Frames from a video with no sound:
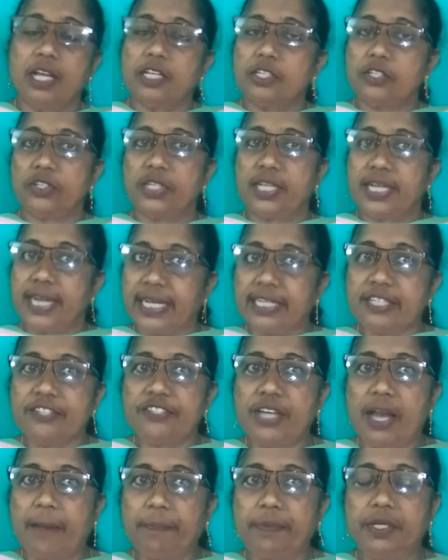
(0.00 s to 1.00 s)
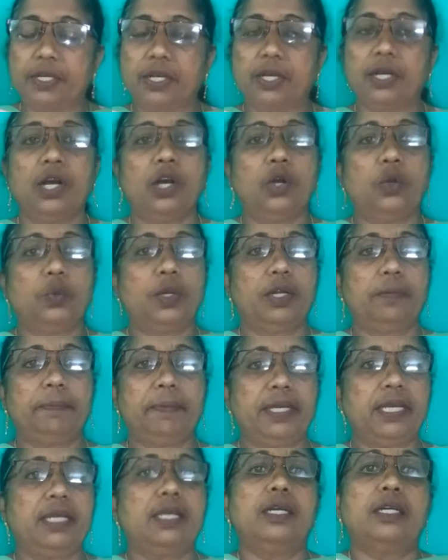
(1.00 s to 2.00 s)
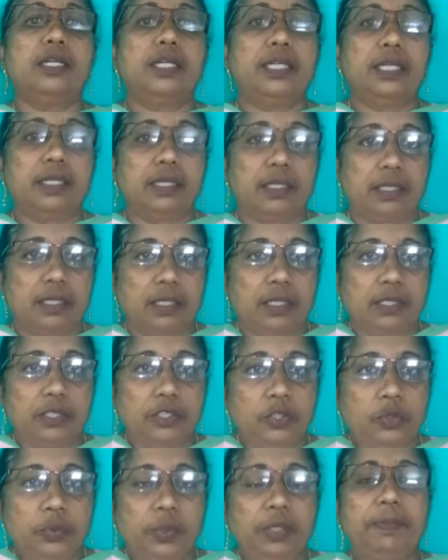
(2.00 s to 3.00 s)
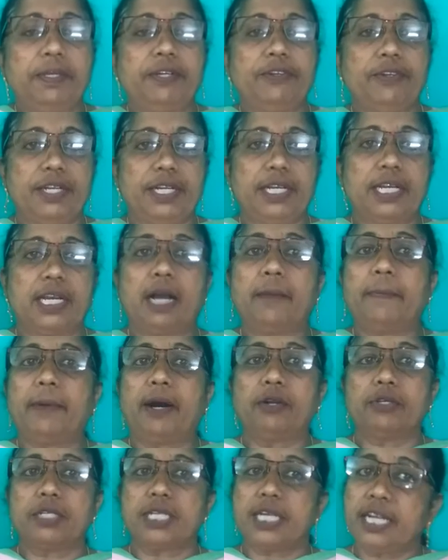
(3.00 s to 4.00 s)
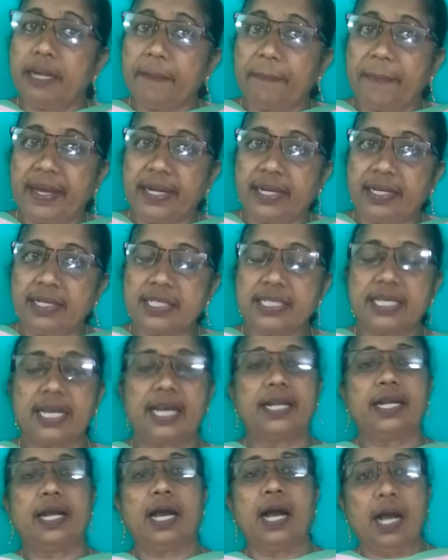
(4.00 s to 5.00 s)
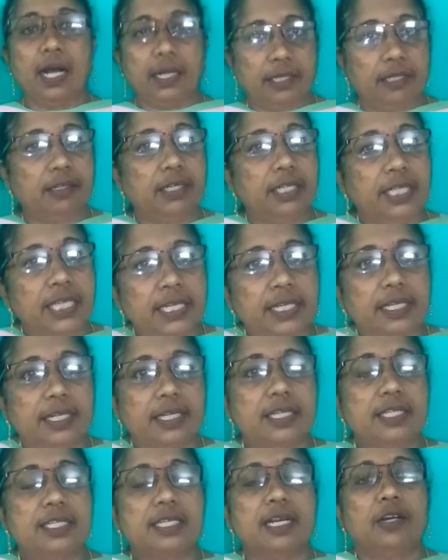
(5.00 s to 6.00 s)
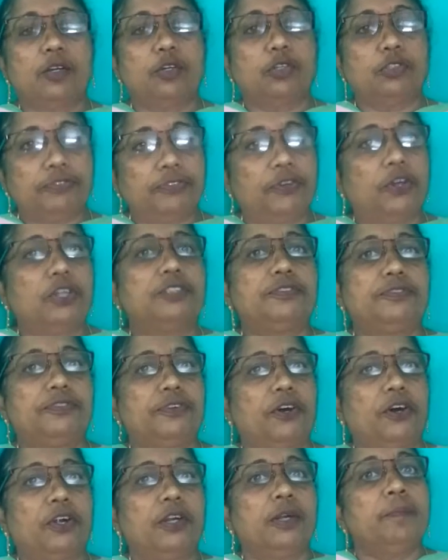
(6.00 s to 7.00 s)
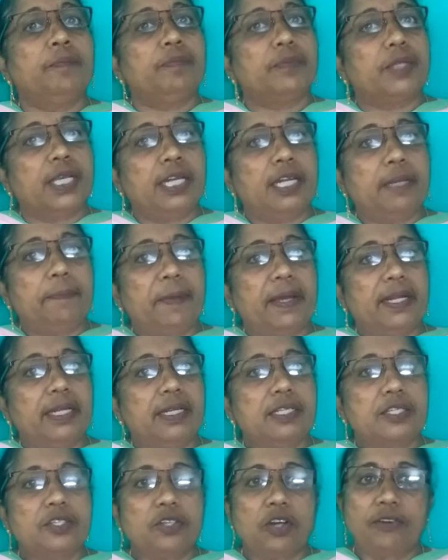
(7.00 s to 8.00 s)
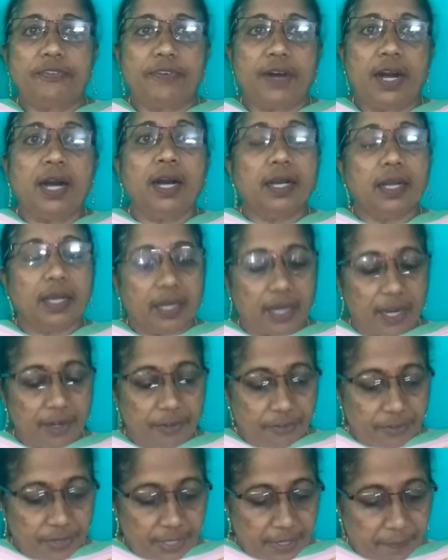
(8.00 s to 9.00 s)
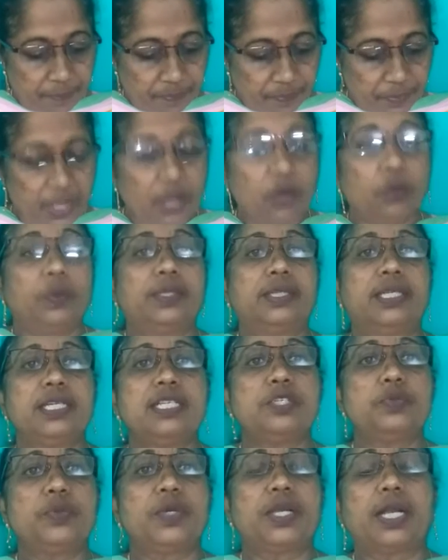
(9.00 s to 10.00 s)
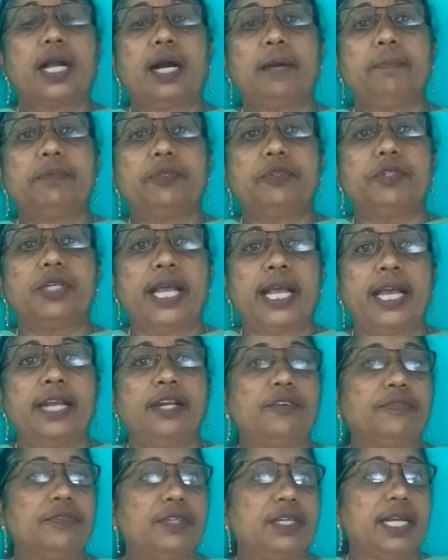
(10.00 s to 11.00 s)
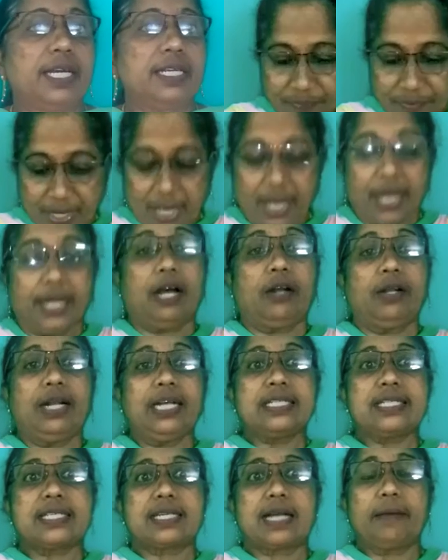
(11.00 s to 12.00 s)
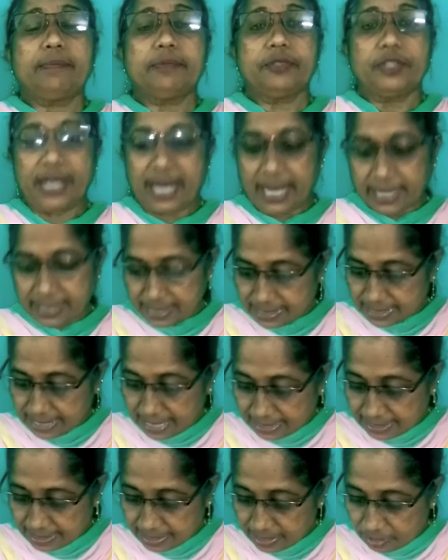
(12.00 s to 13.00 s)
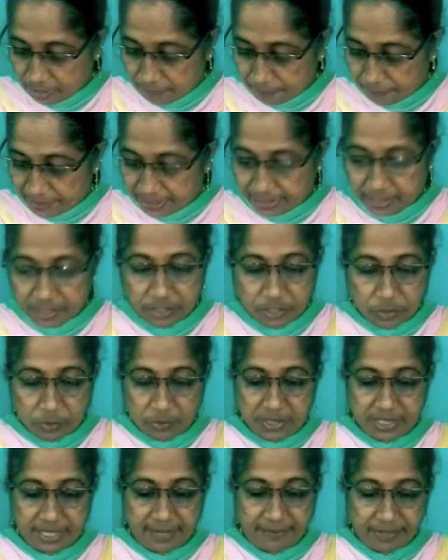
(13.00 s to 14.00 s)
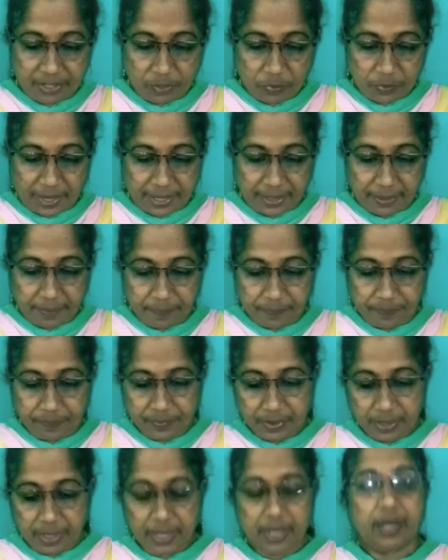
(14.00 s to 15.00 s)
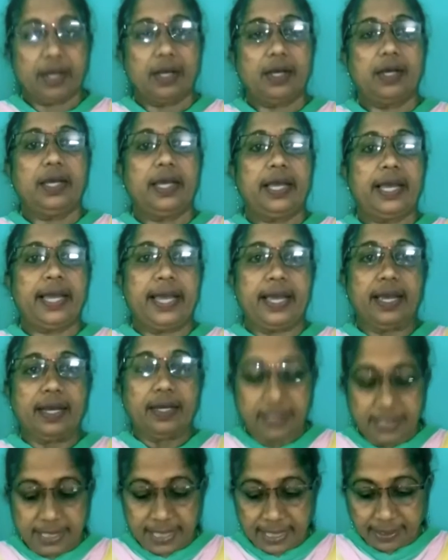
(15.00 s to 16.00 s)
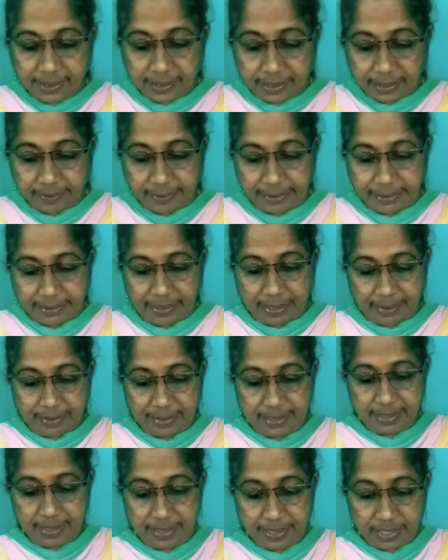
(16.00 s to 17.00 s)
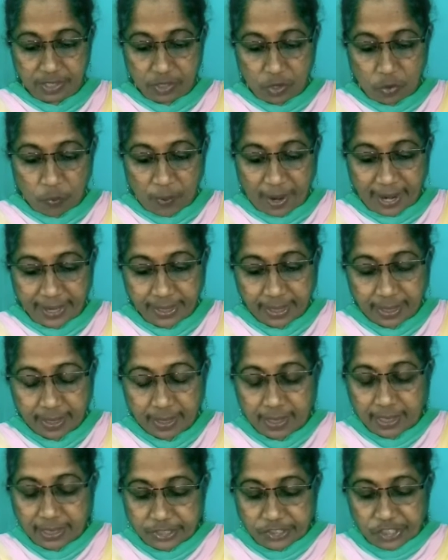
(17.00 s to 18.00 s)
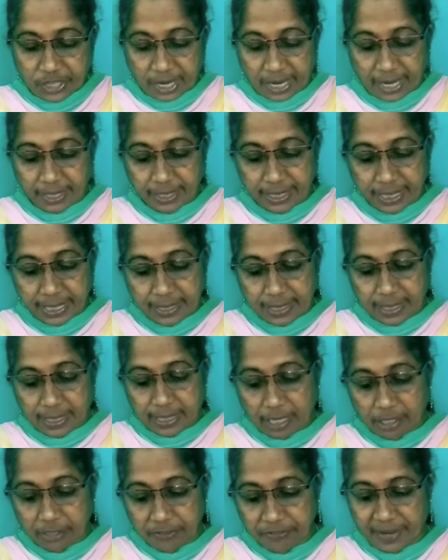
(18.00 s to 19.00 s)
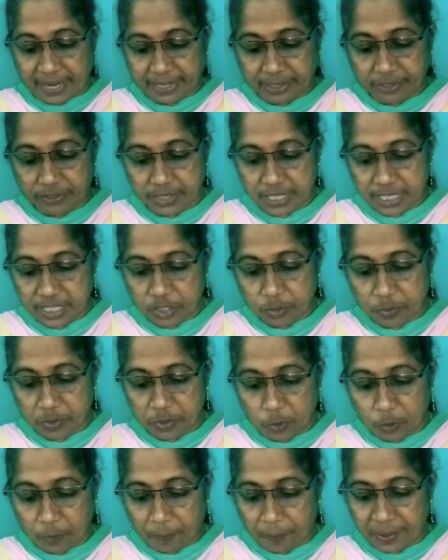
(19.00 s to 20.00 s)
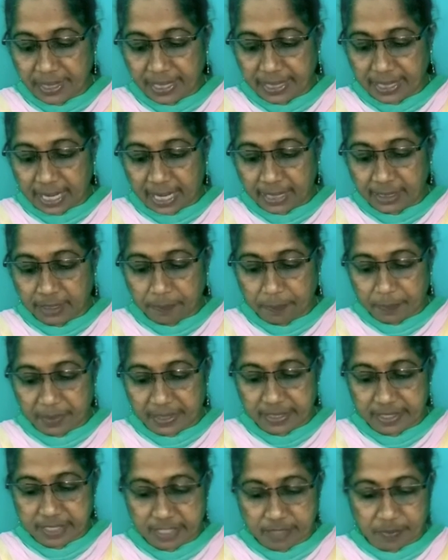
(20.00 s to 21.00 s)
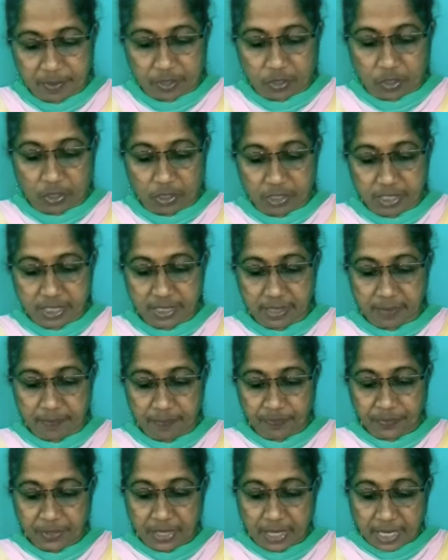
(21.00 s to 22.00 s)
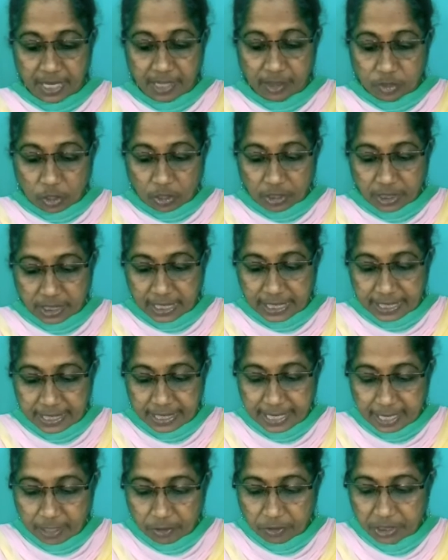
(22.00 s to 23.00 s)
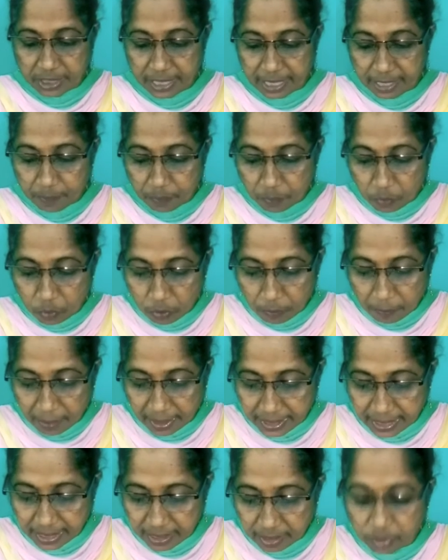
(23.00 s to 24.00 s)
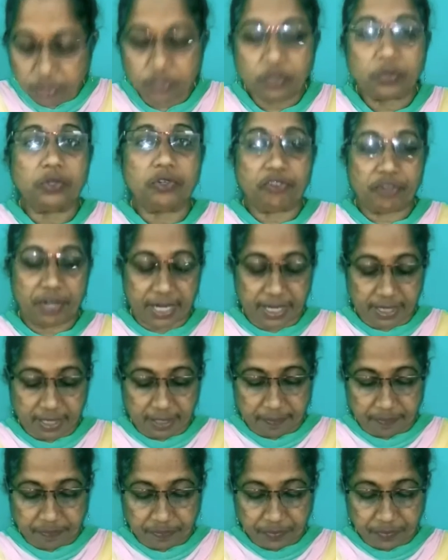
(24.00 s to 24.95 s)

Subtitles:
So the next chapter will be, you will be reading about independence and the leaders who fought for independence of our country. With this, we come to the end of the lesson. Let's come to the exercises on page 271. A. Tick the correct answers. 1. Jahangir allowed factories to be opened at other places because he thought India would get more money through trade.